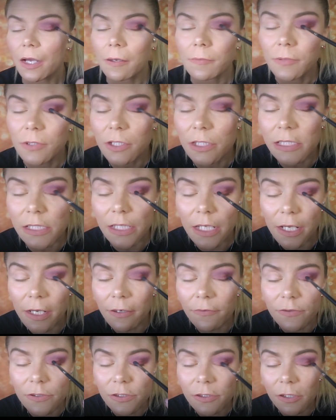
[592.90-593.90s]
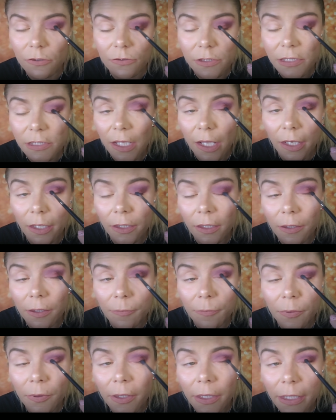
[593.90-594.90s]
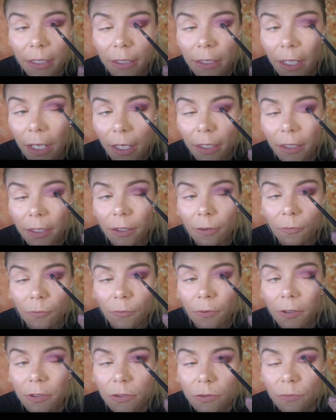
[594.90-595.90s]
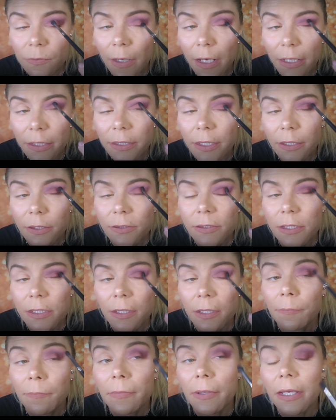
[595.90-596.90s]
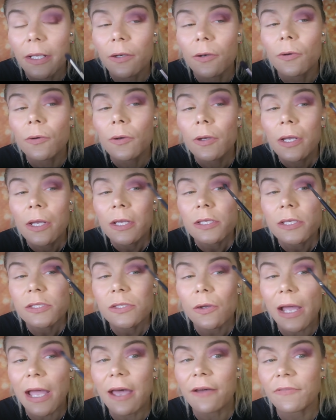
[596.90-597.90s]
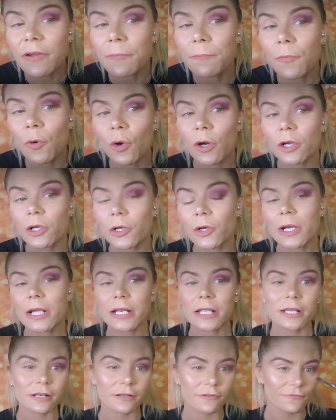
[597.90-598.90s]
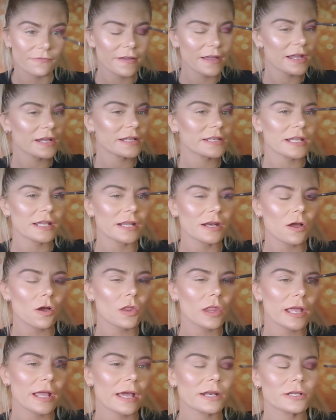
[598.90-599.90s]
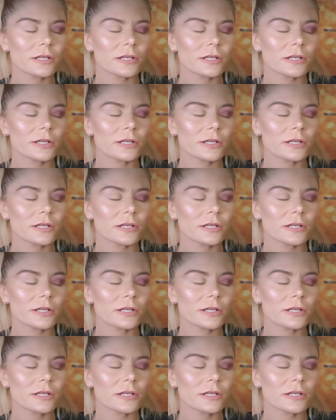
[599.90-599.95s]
I'm just ever so slightly bringing that inwards right there to the middle. So I have a more gradient effect, and all I got